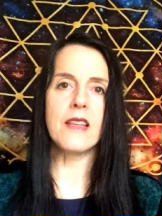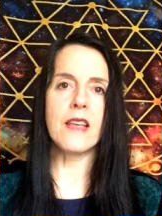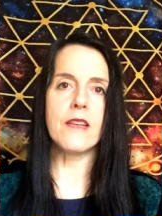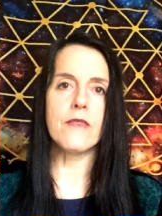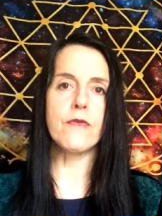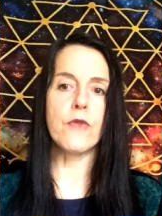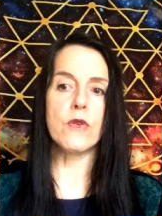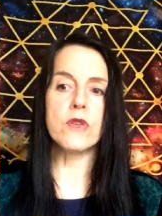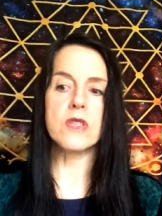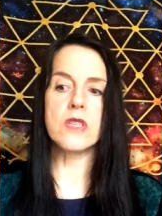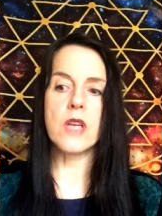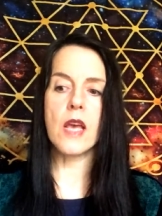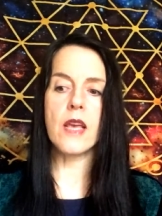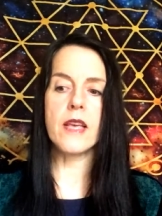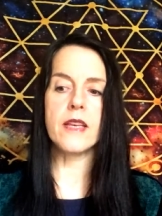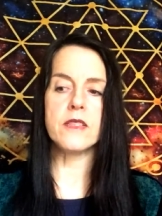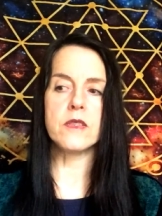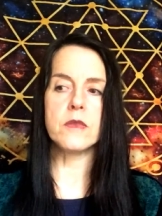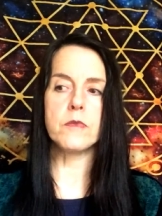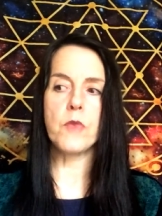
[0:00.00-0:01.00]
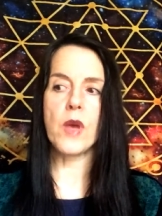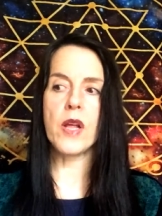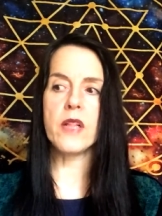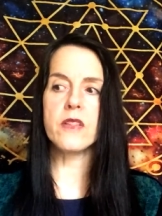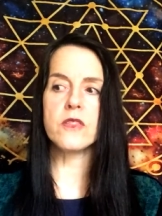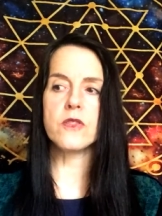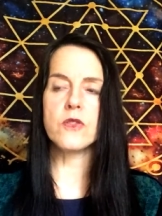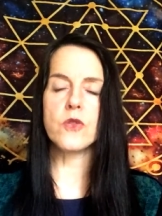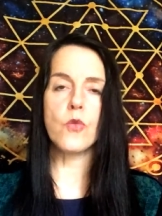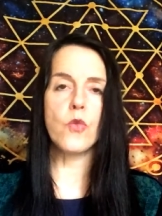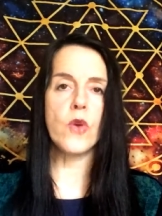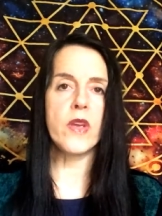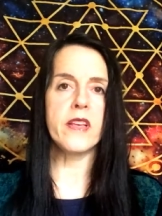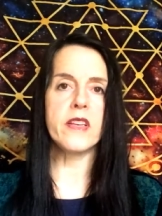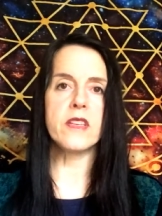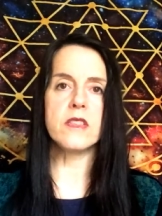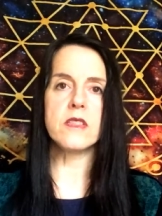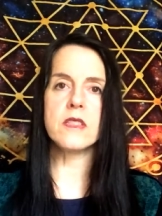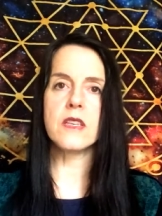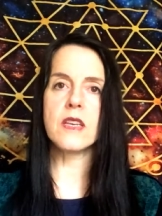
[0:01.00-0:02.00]
there for days, months,
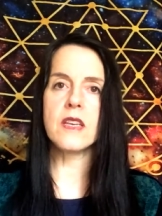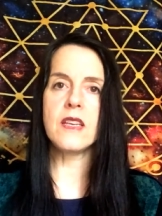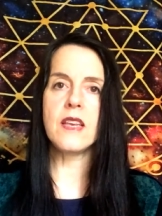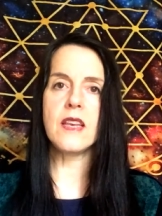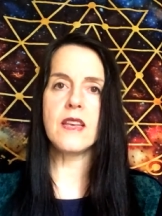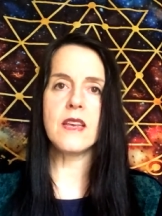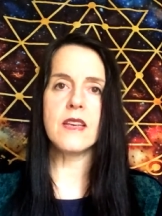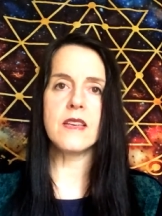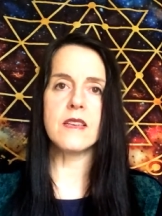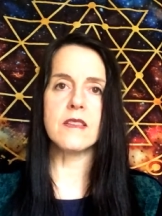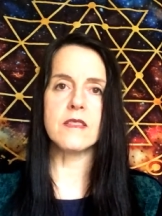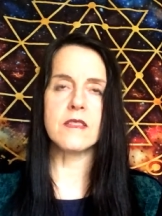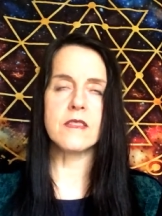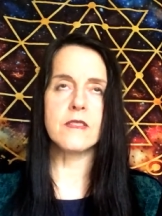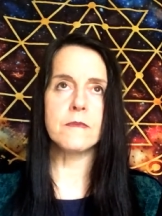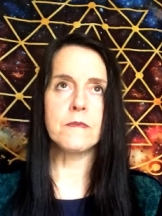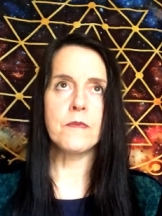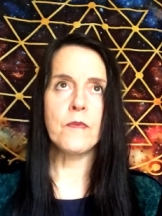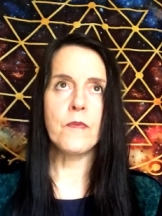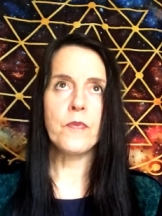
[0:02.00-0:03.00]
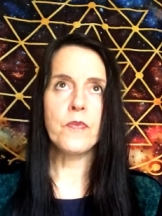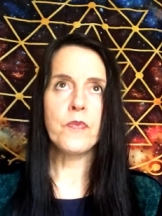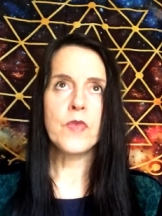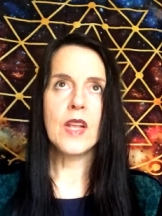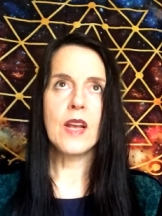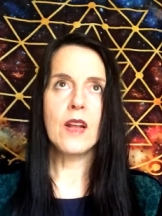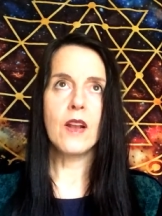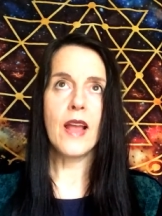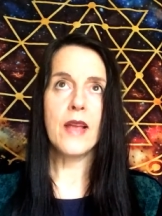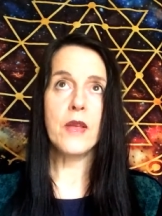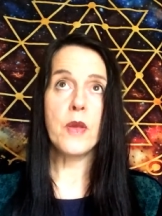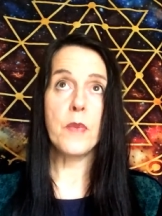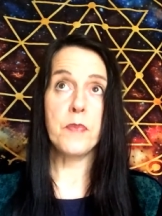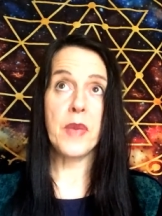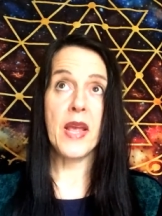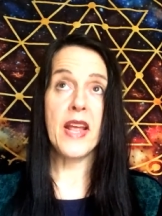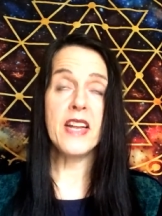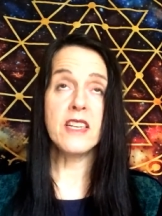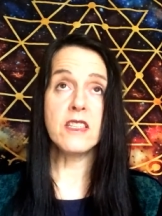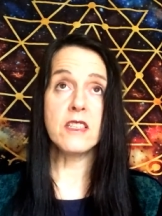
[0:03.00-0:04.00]
weeks, years like a
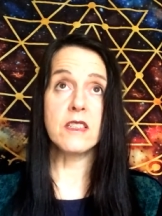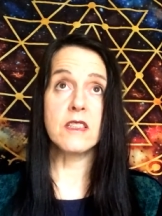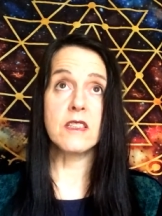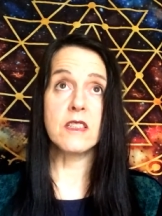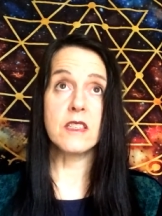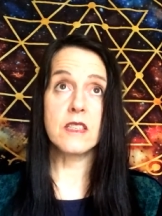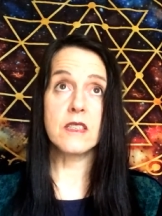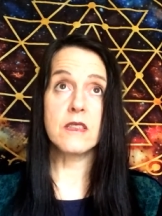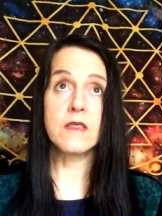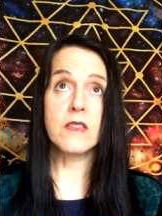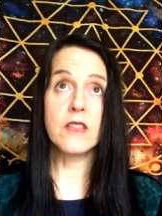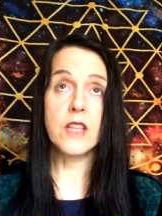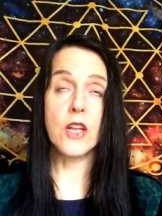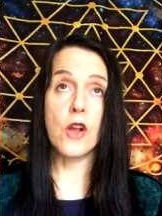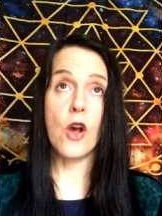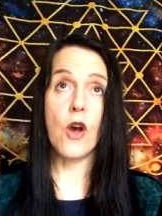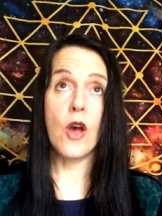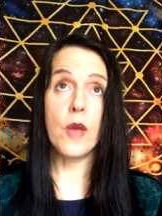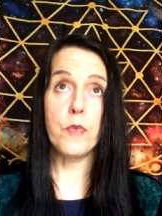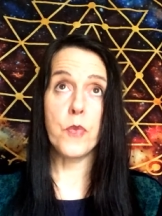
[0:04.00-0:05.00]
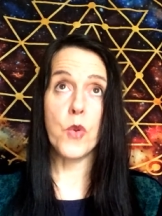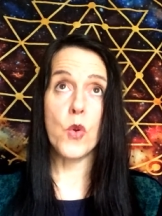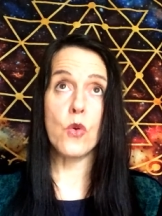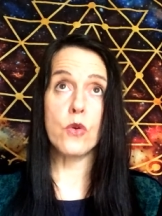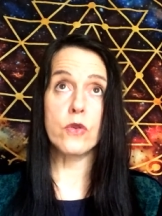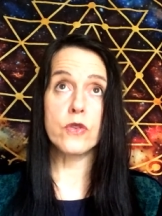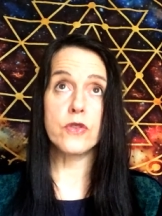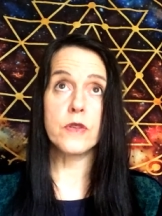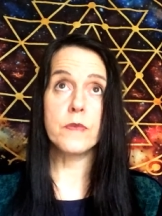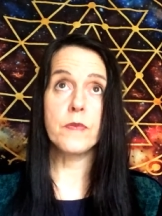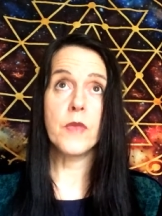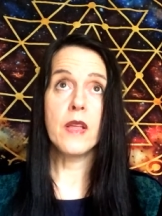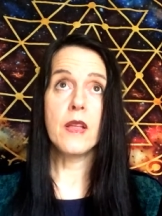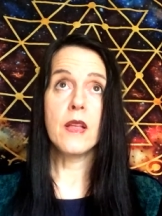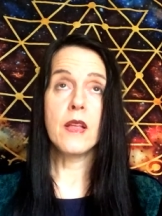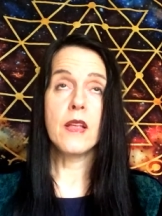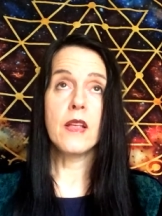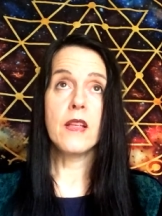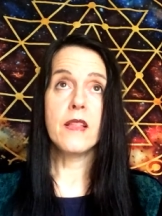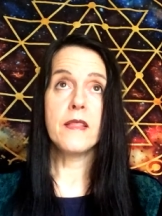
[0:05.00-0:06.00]
pendant that I bought
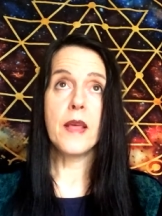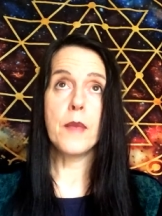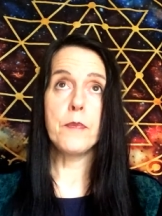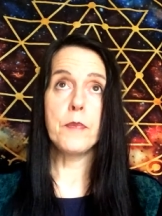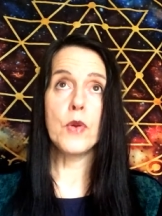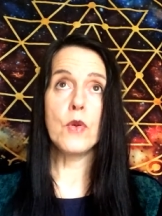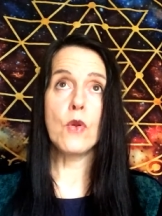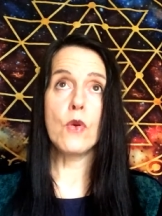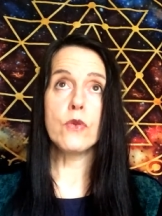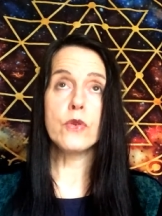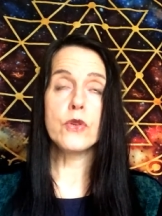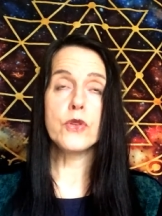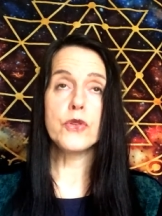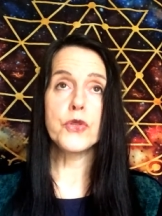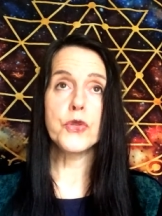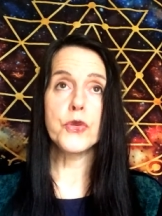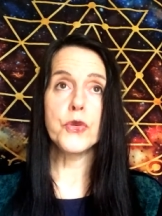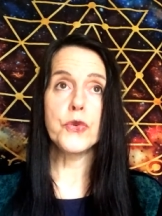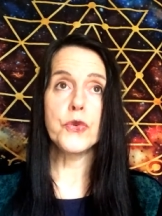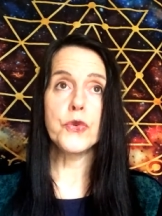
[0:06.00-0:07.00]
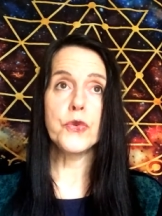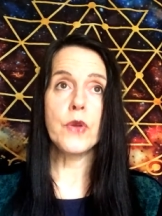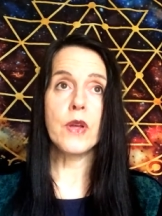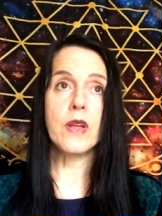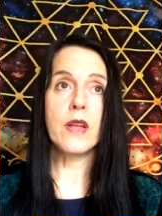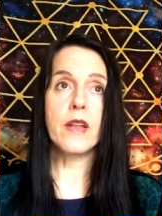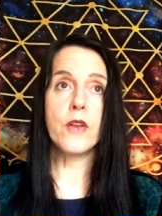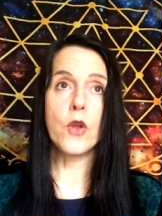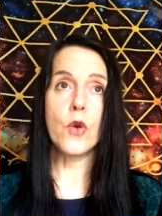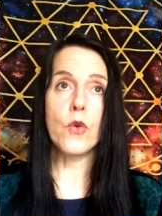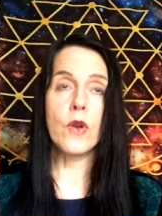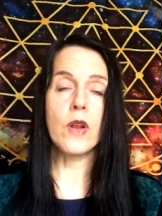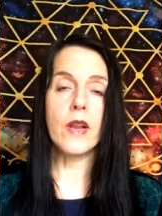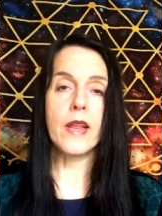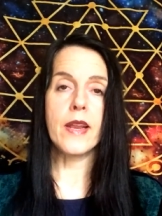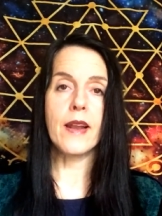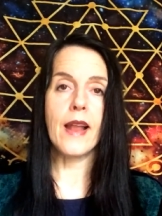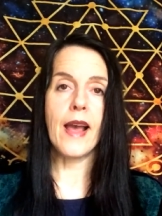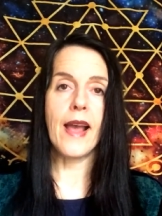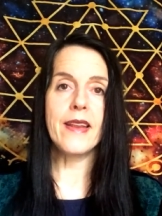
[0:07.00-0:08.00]
that belonged to an
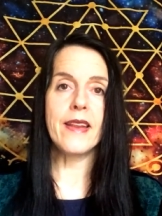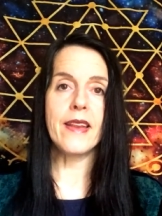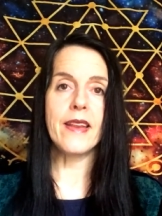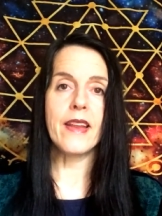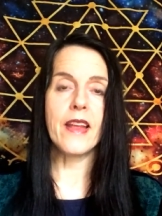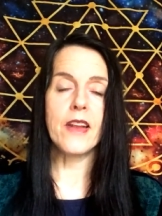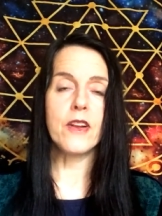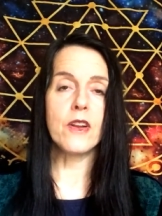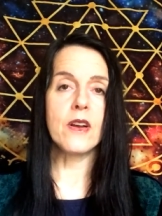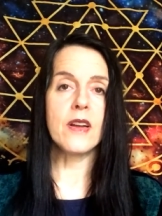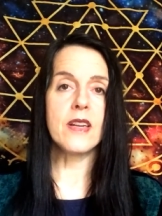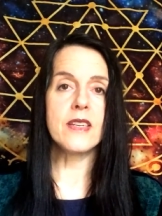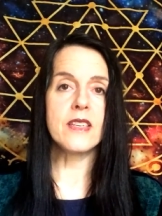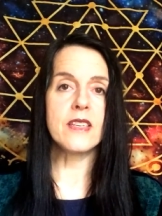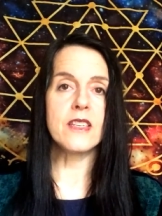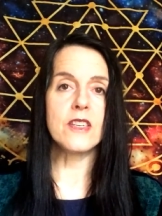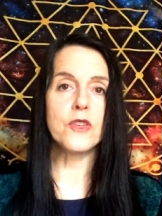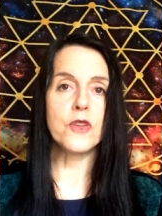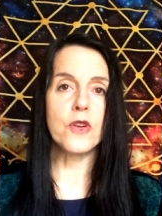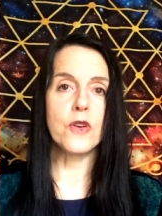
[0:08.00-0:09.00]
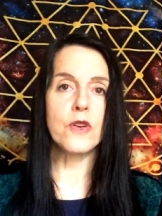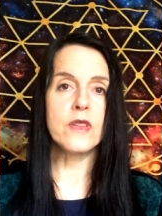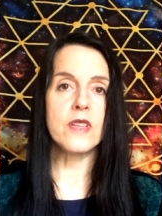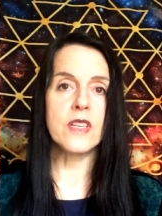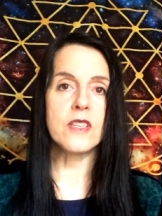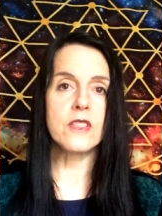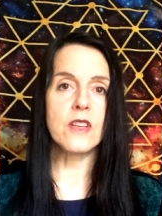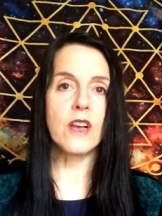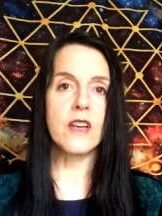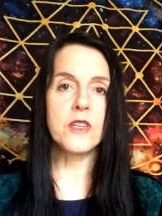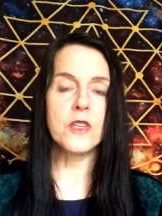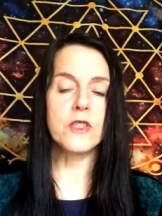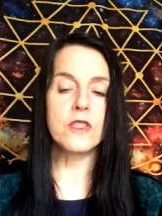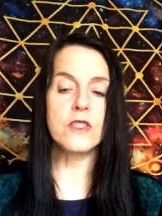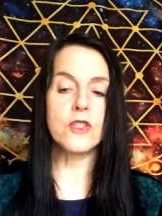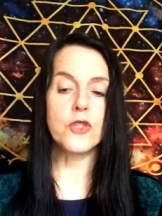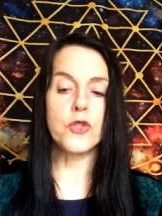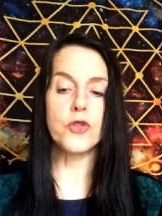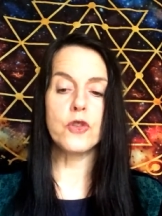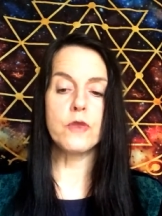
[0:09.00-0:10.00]
elderly lady and I didn't know this I
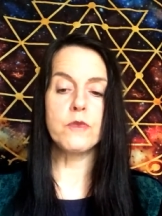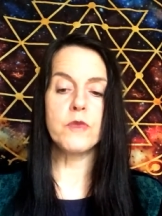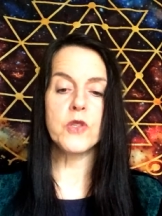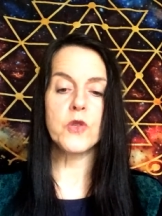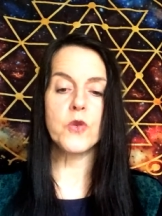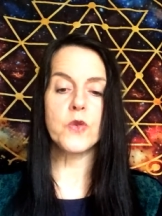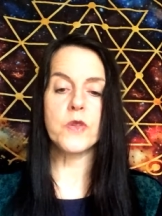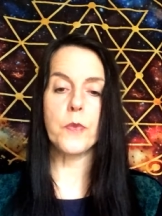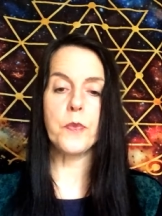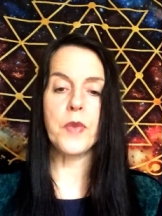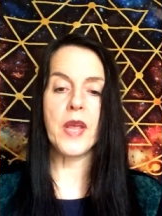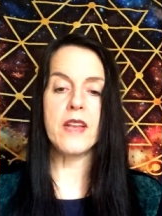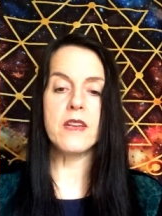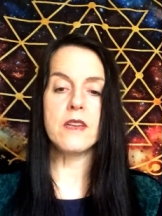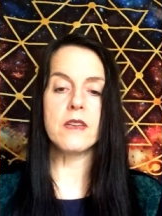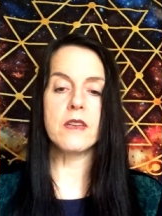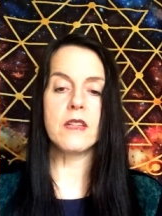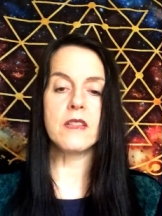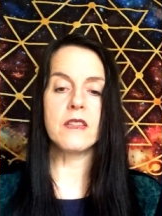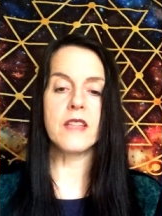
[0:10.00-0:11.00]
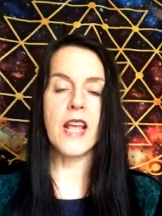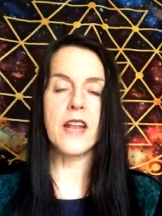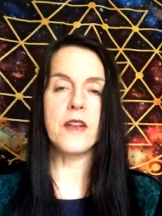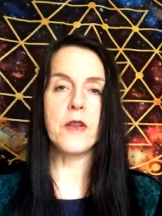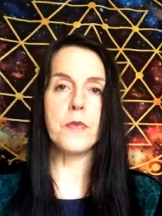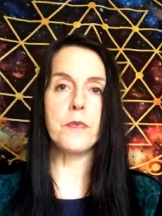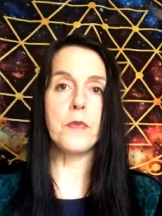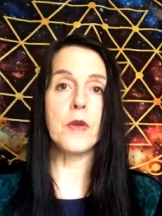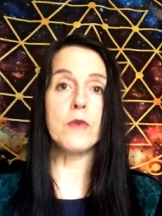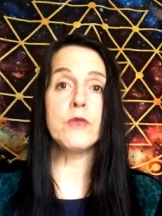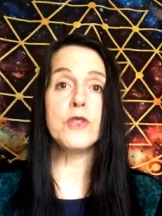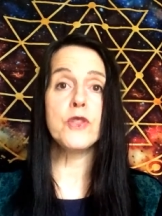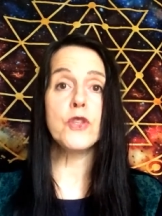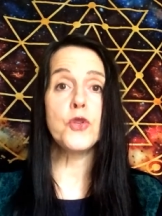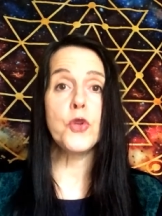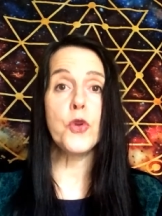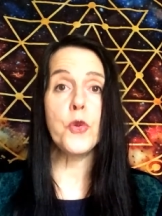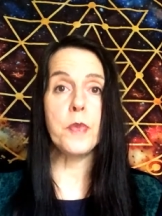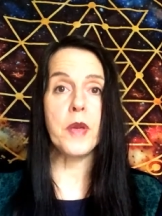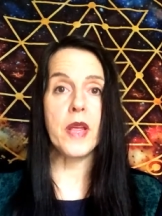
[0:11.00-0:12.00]
just assumed this was a pendant that had, it was a
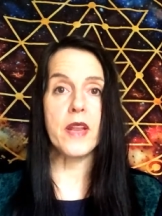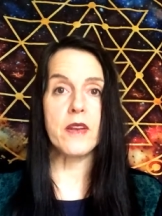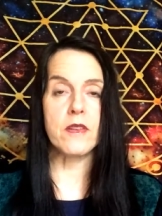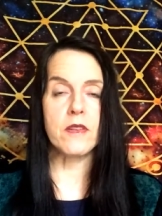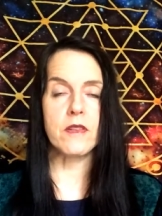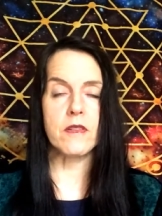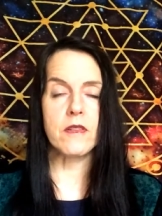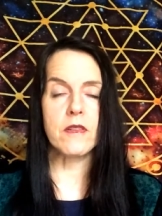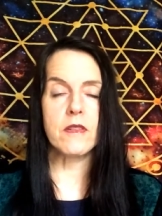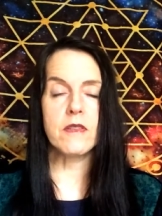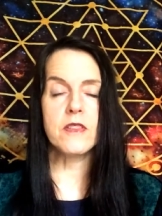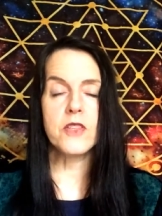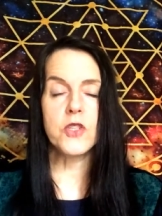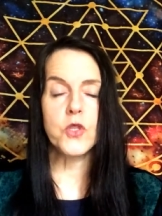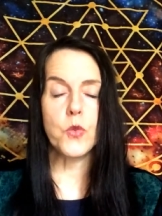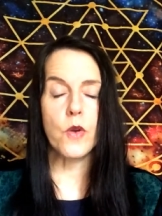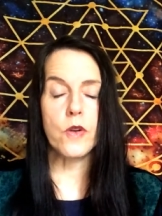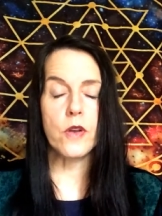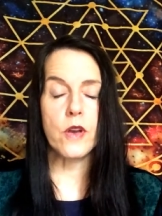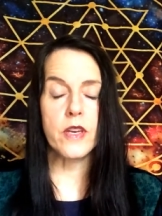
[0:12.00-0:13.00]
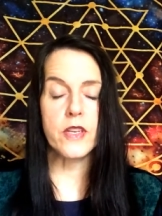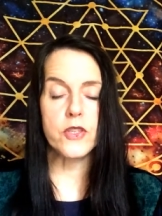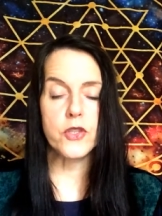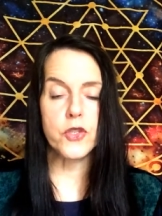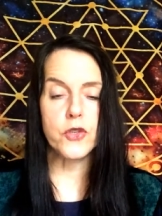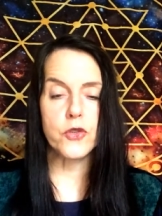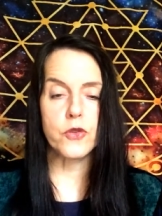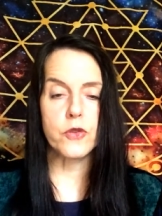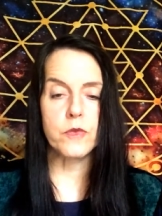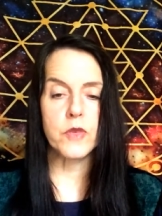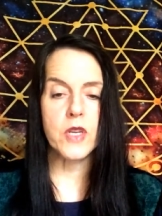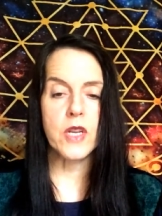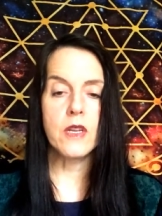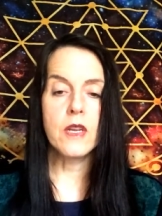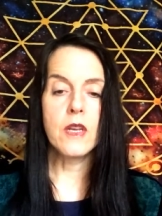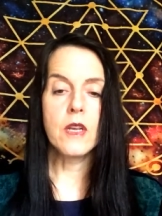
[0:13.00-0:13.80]
new pendant this is what I assumed